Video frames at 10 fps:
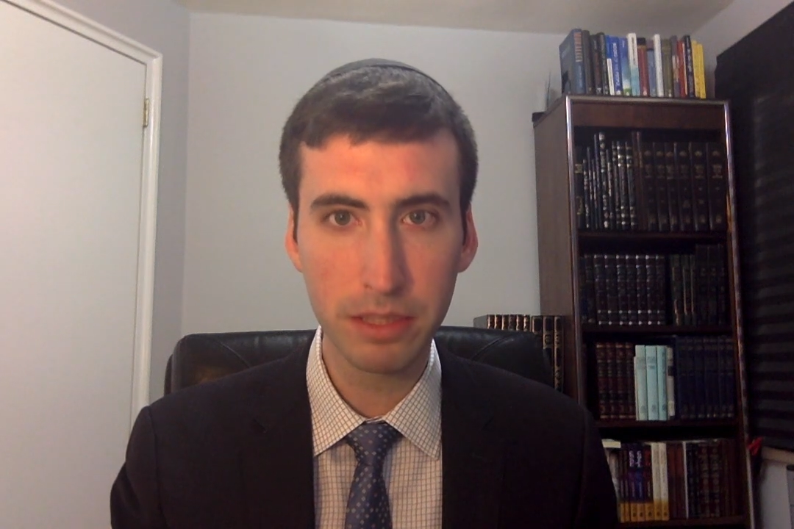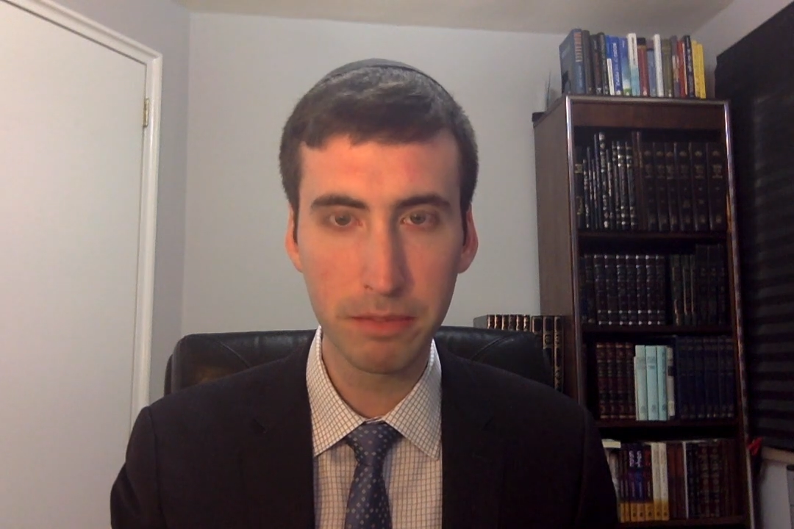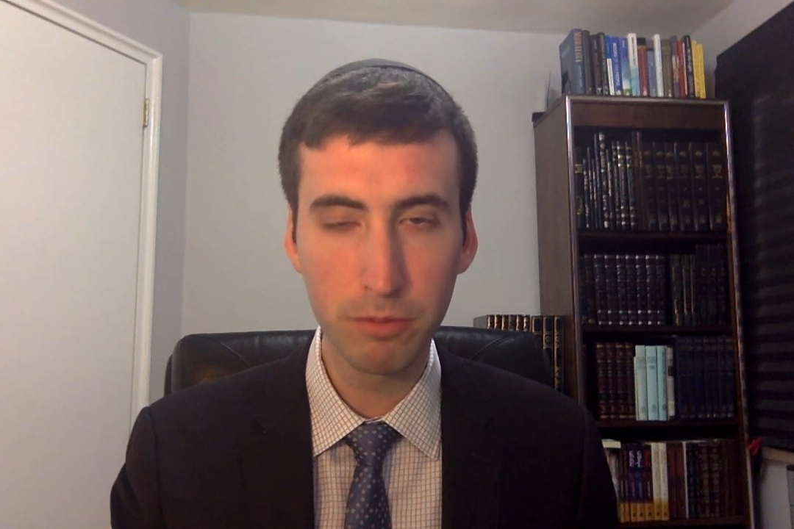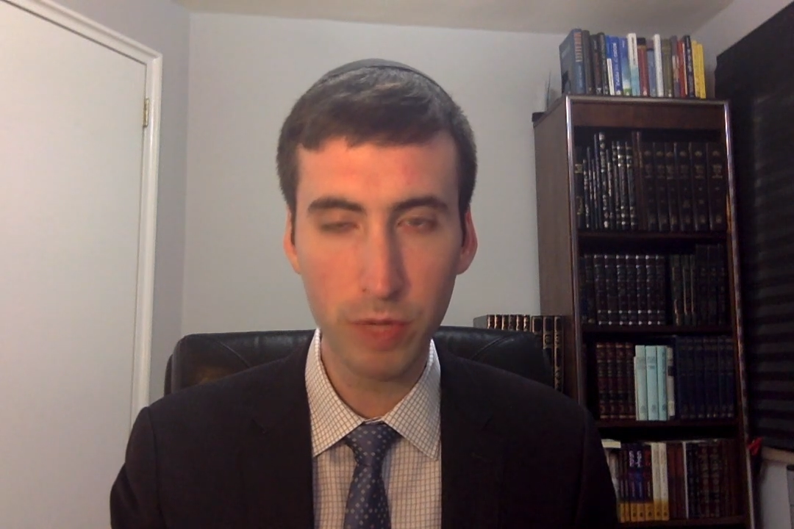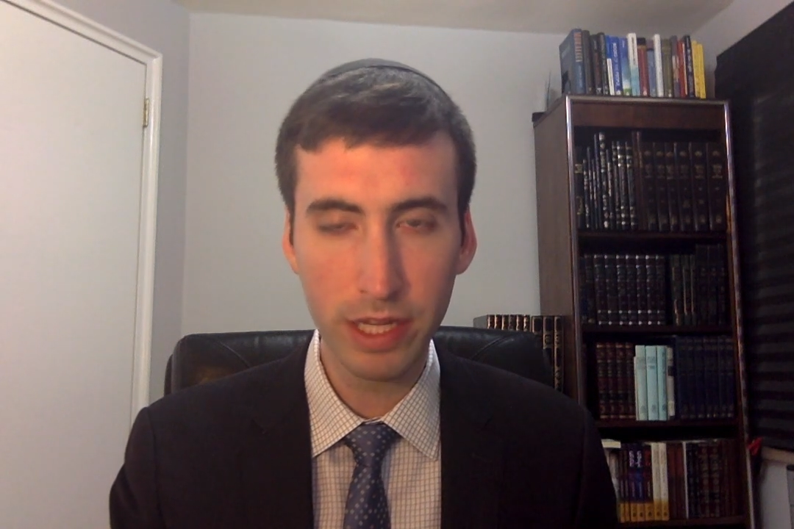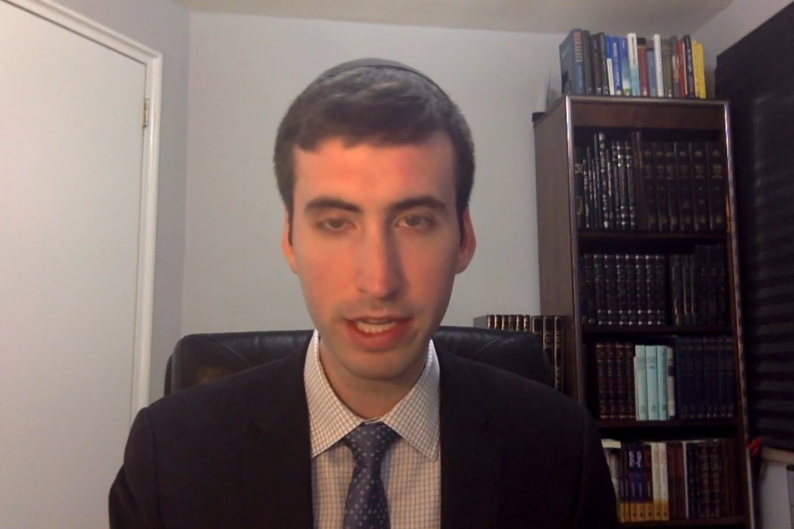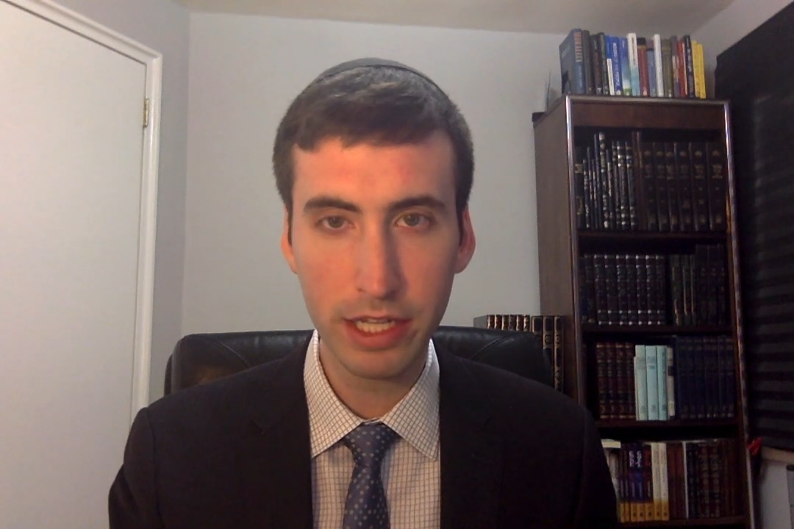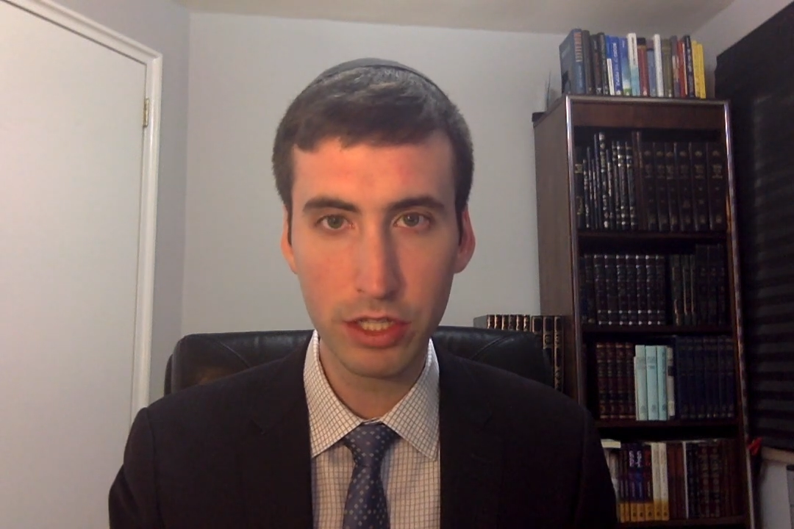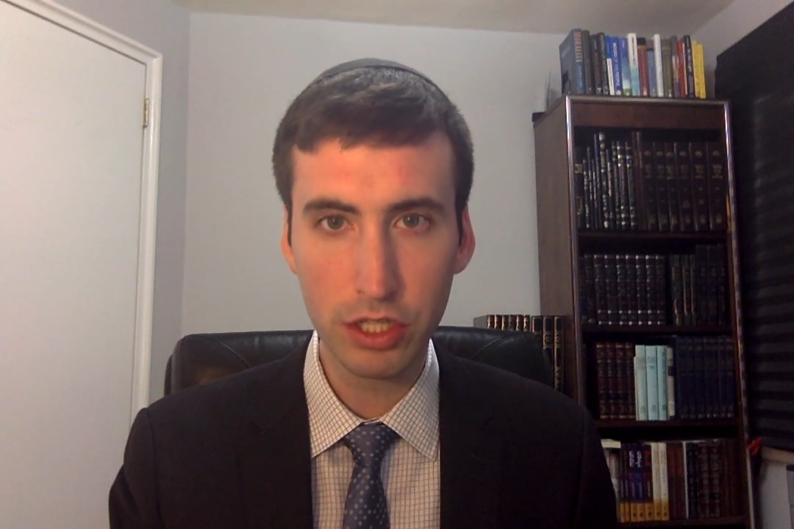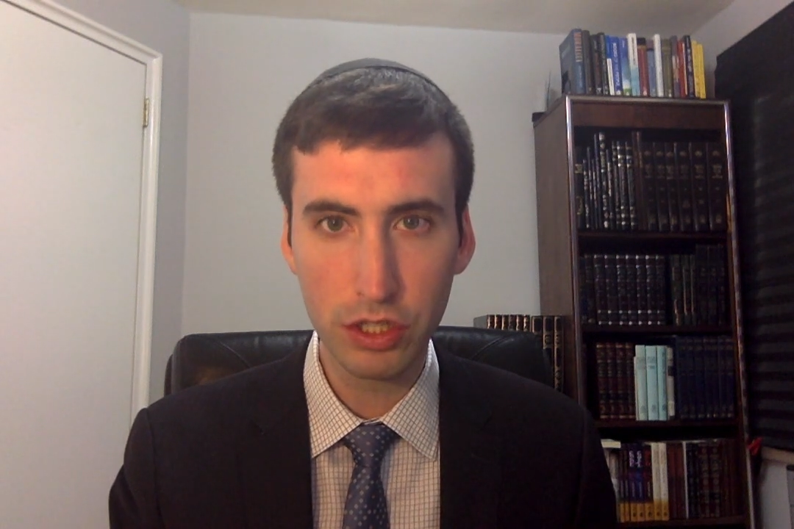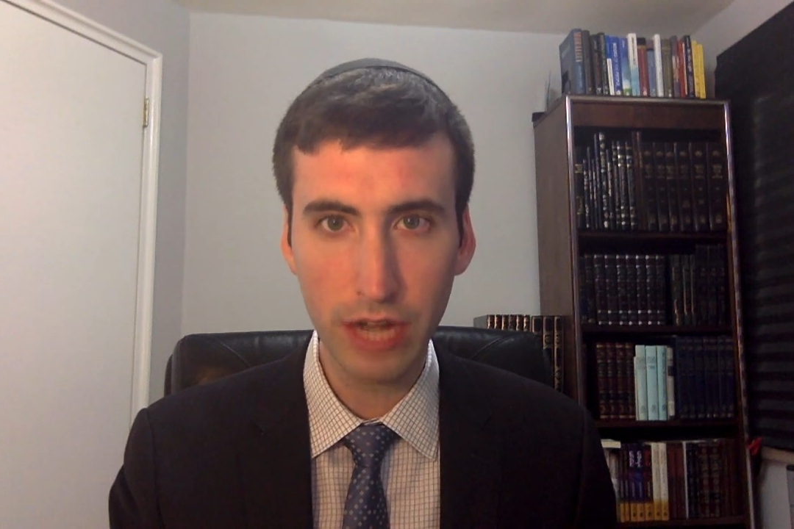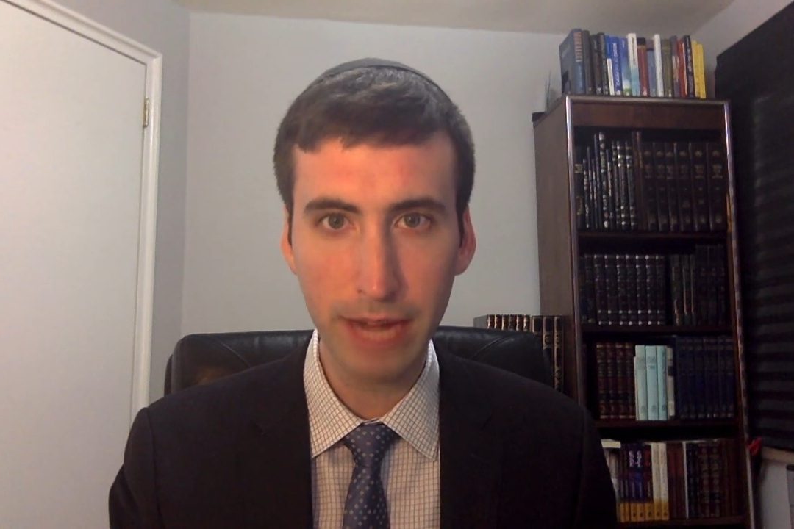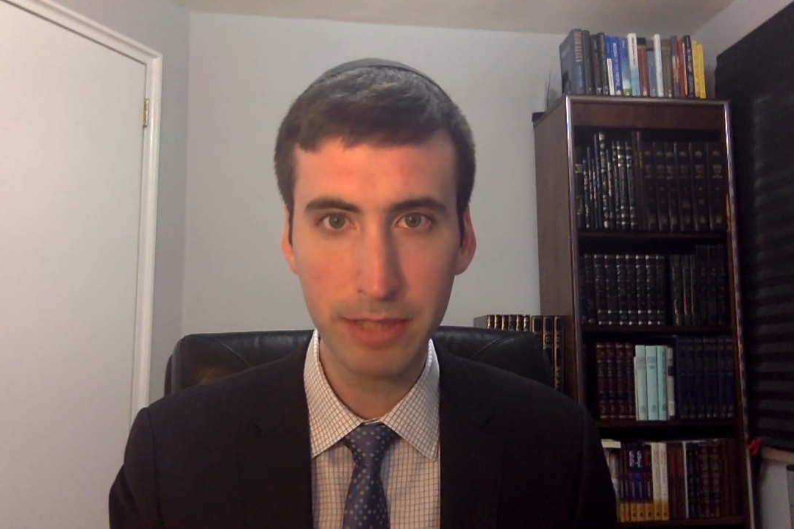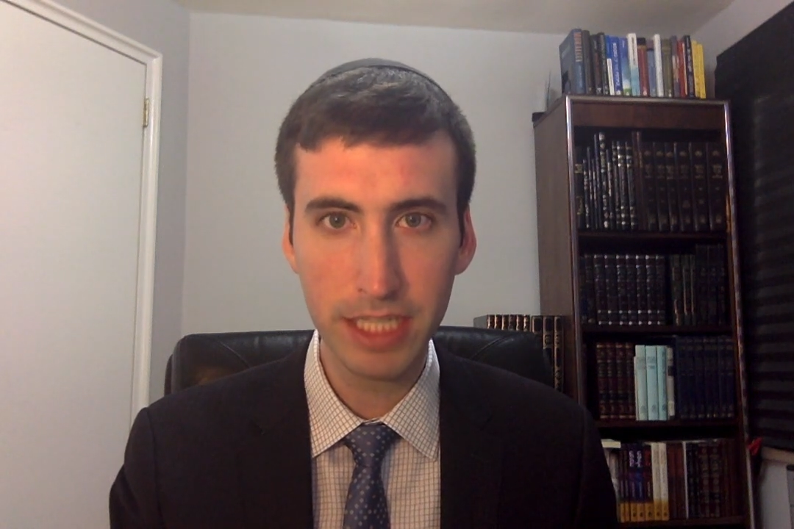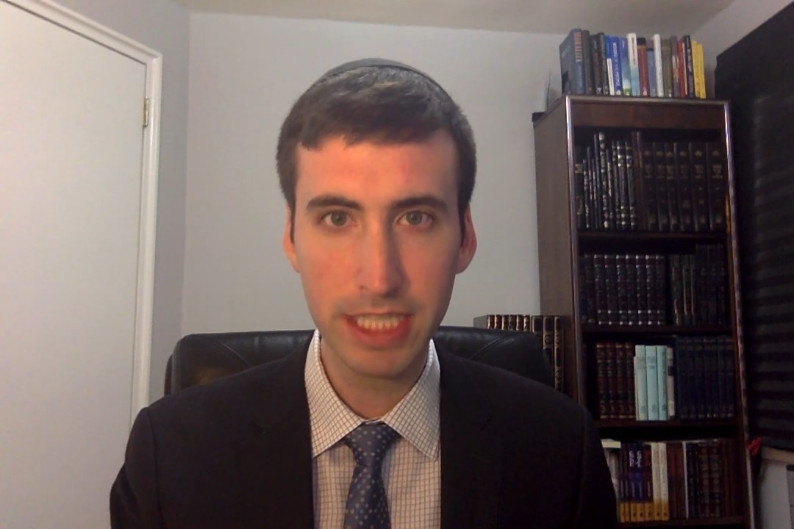the
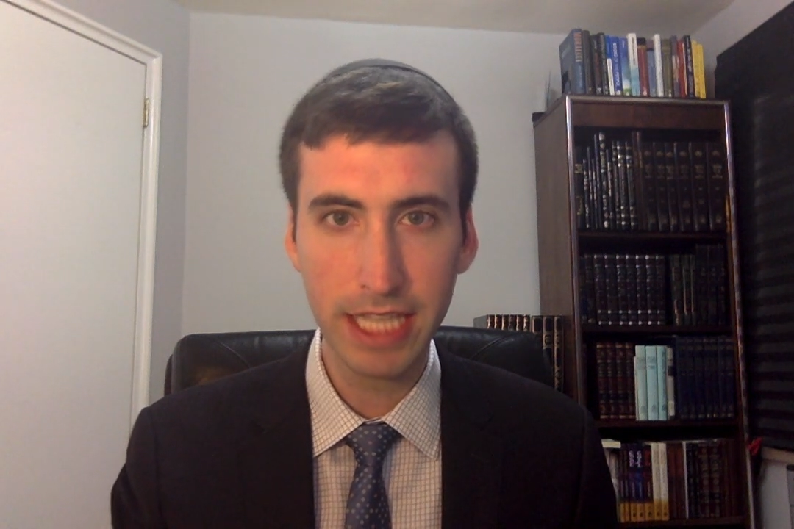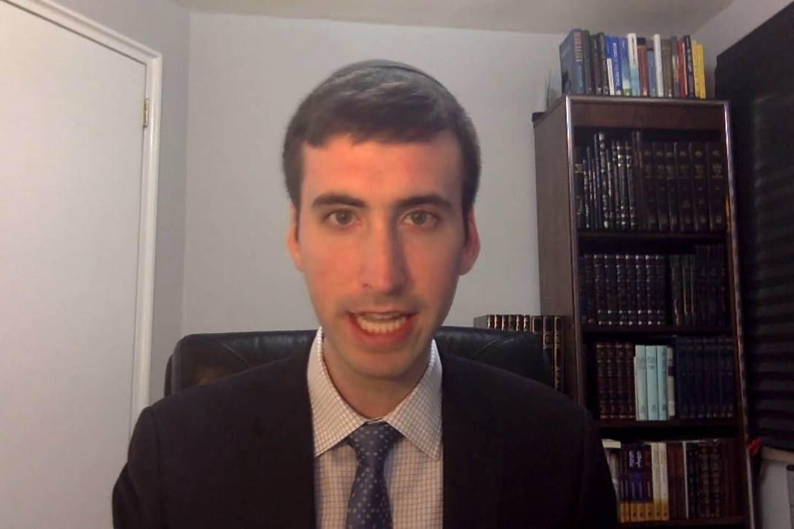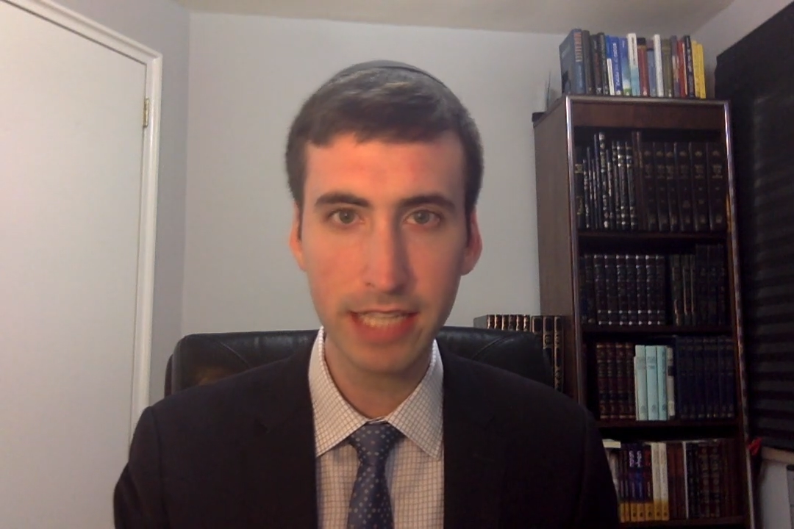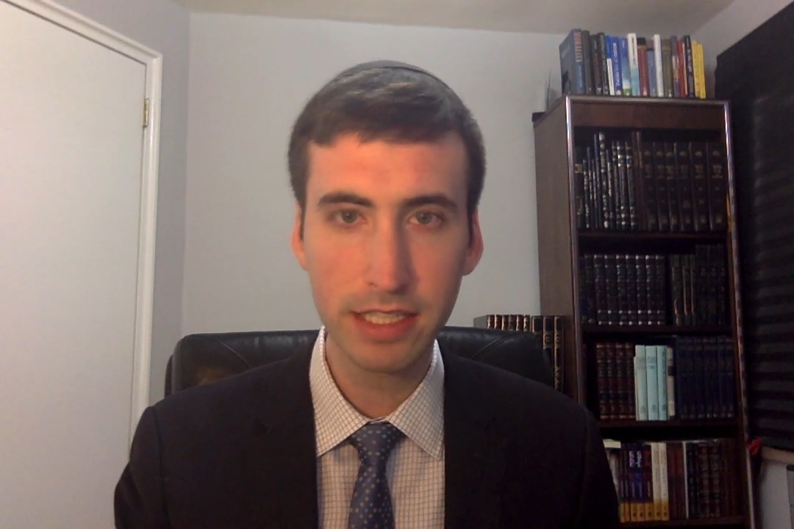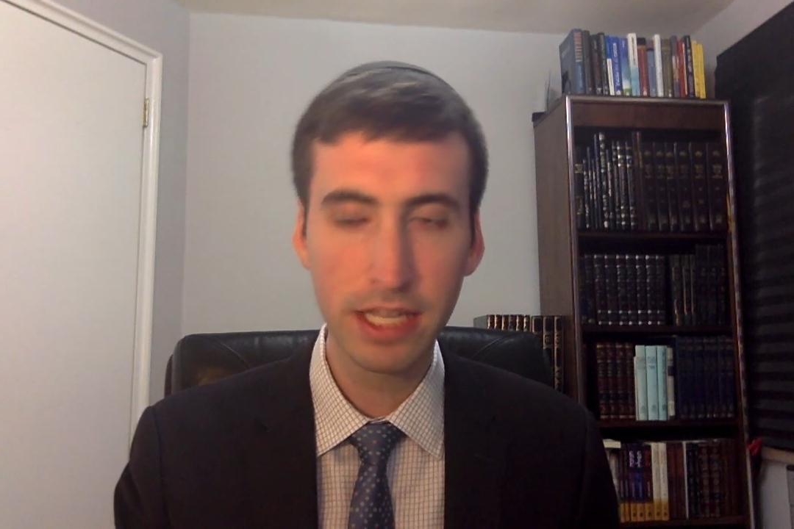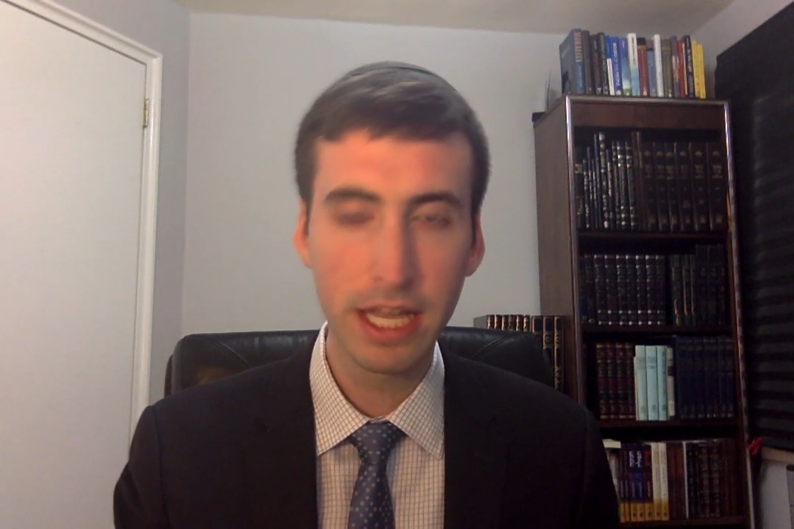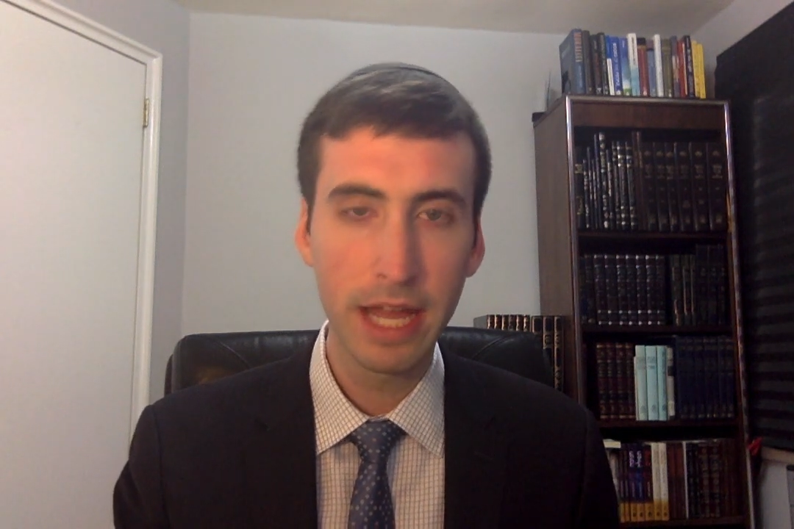describes these days,